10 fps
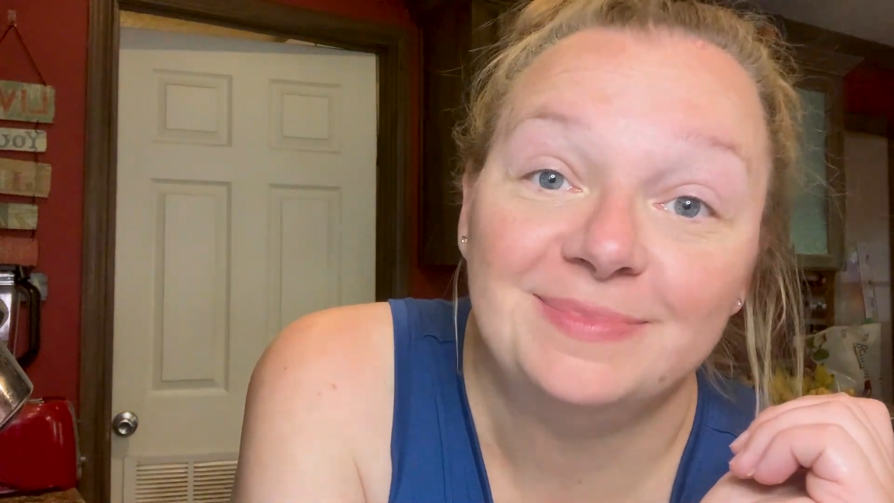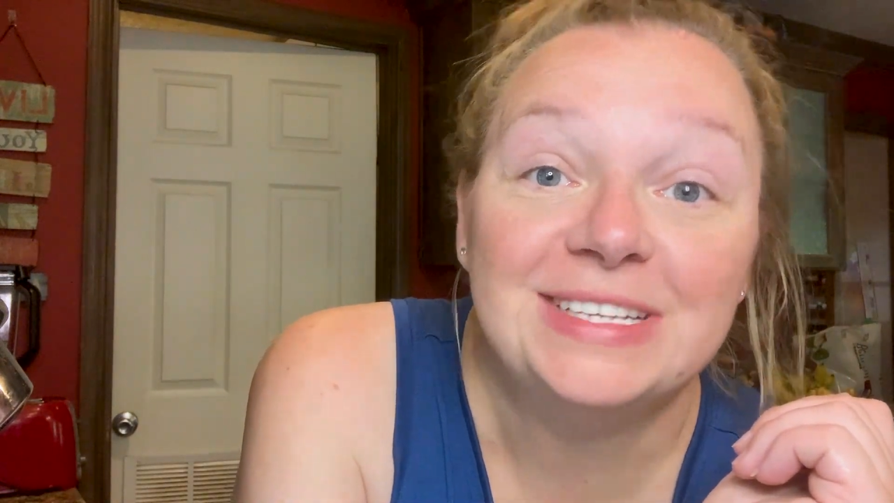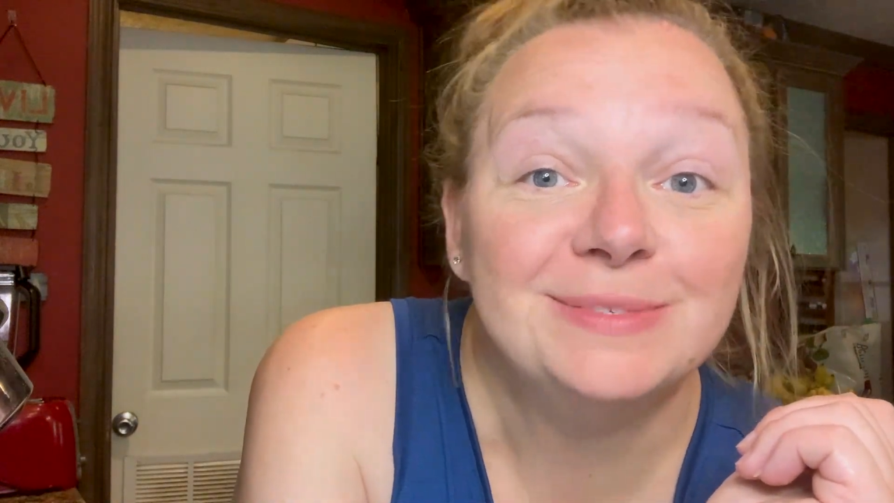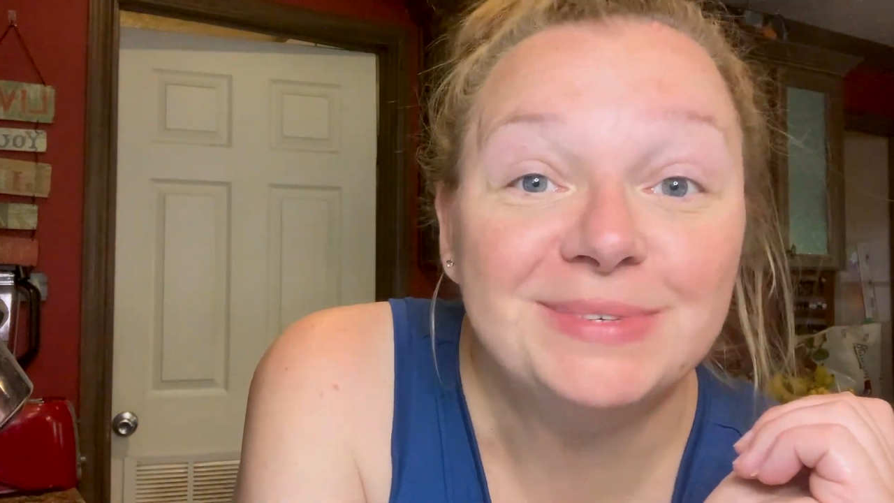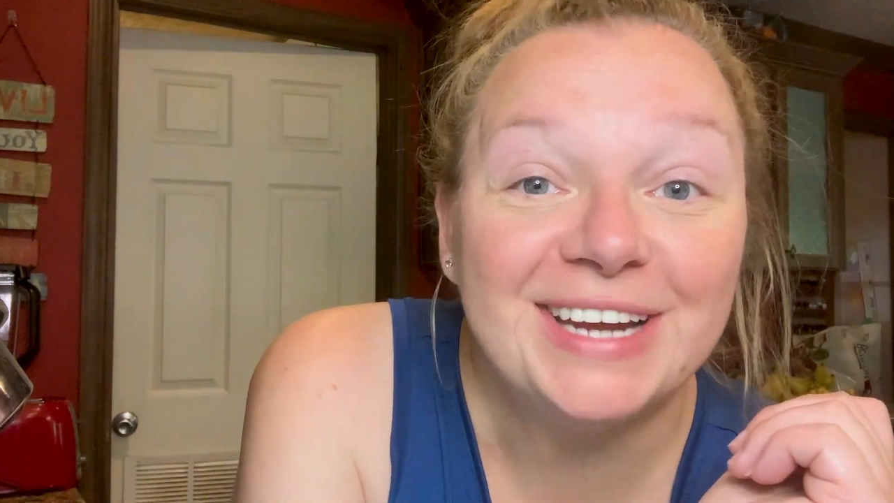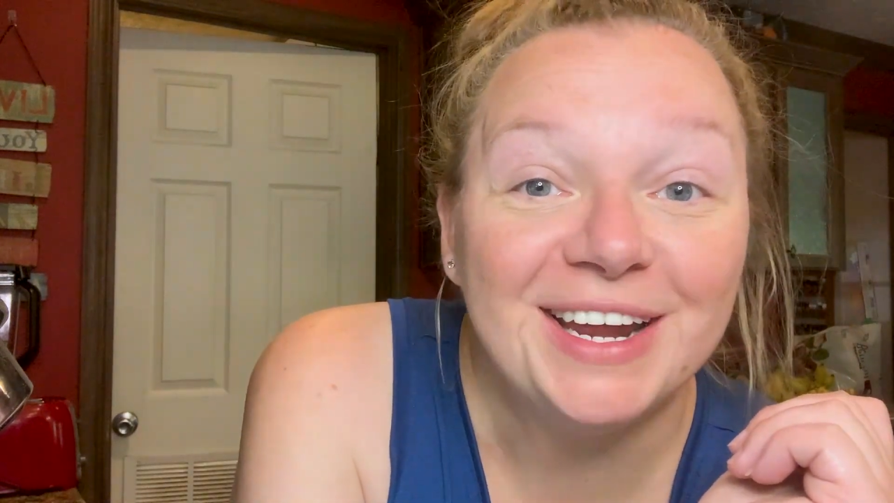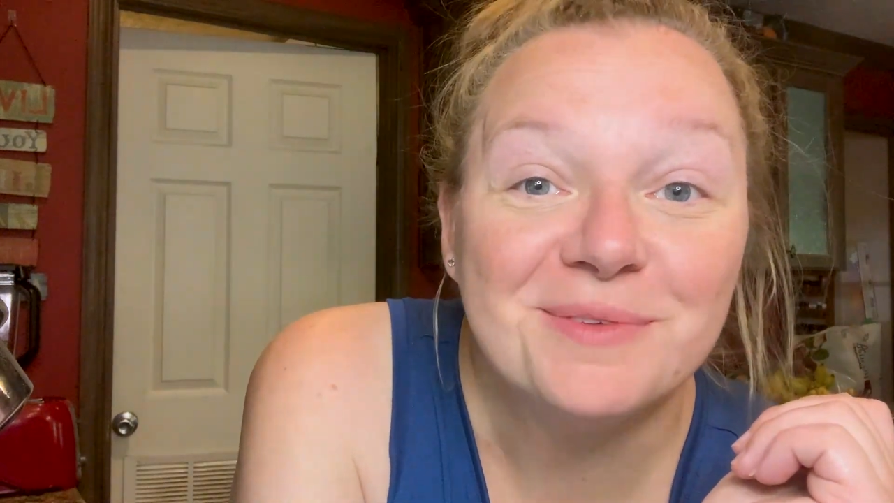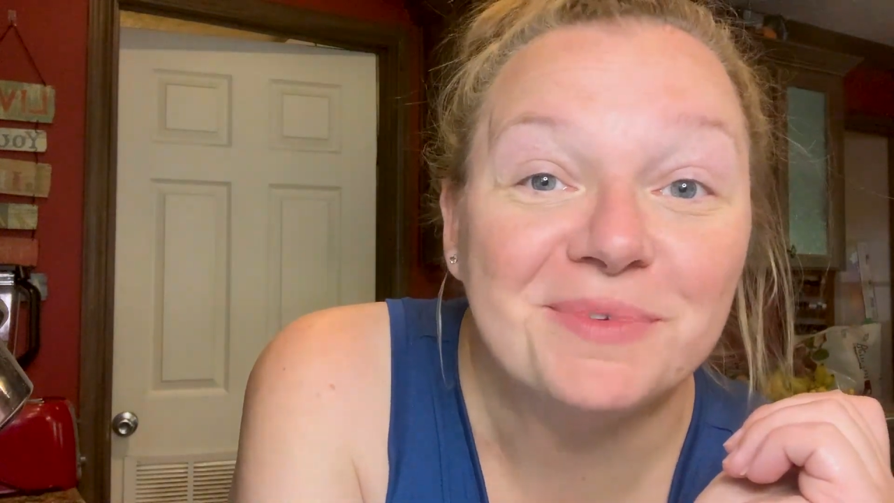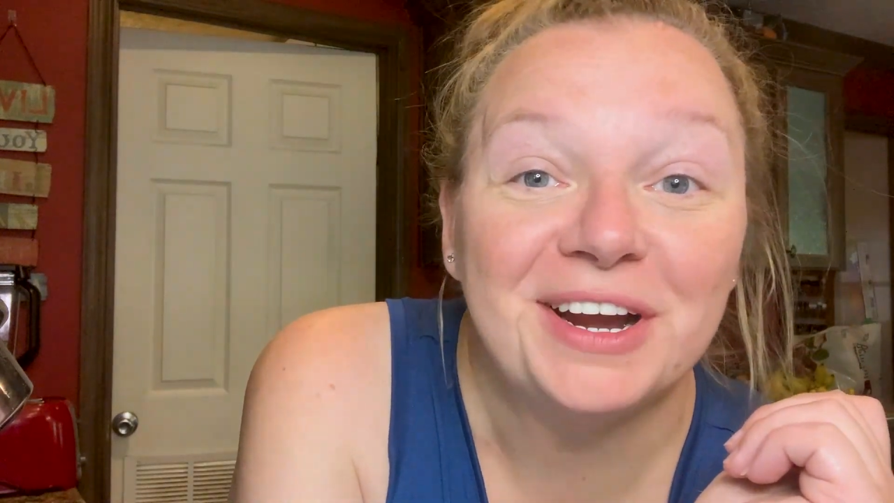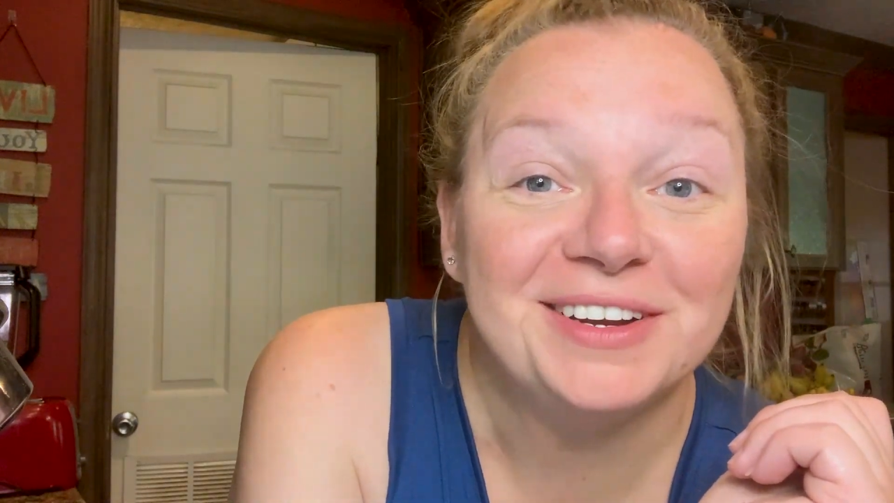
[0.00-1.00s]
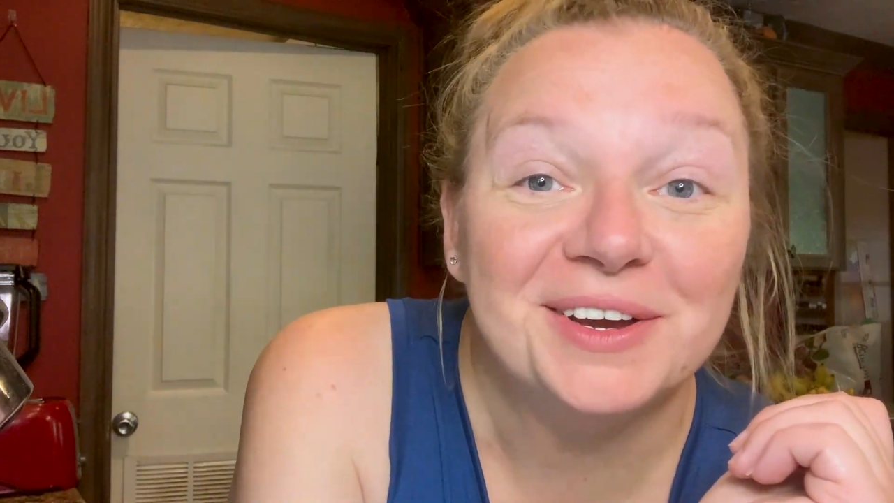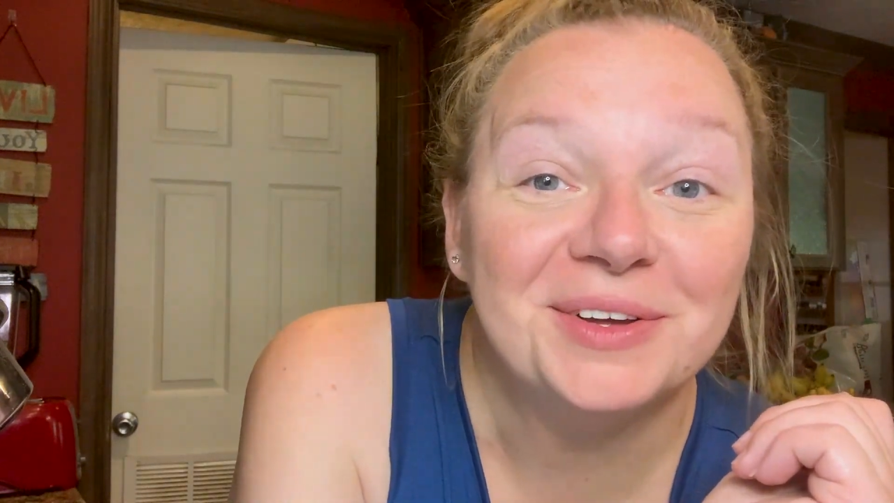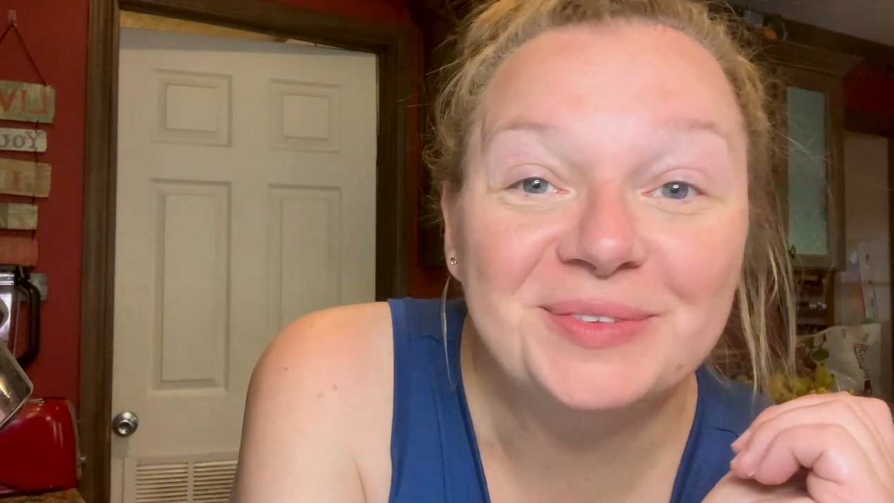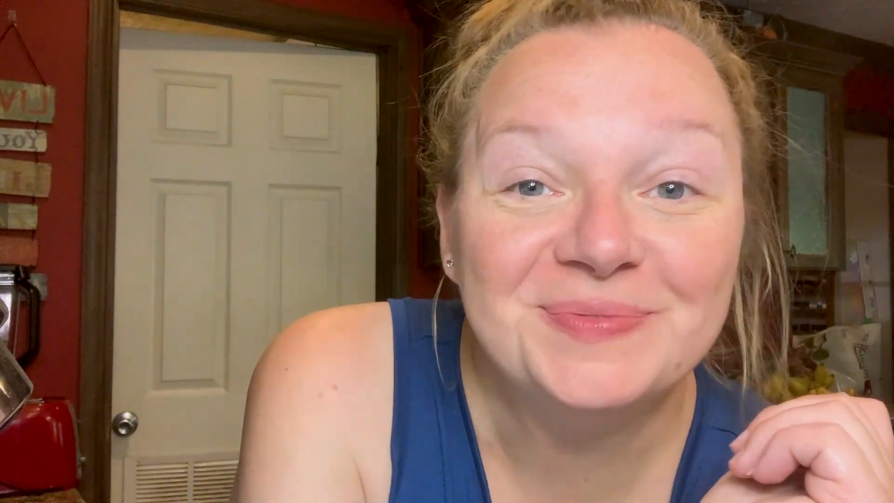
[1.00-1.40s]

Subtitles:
It's potato bread, y'all.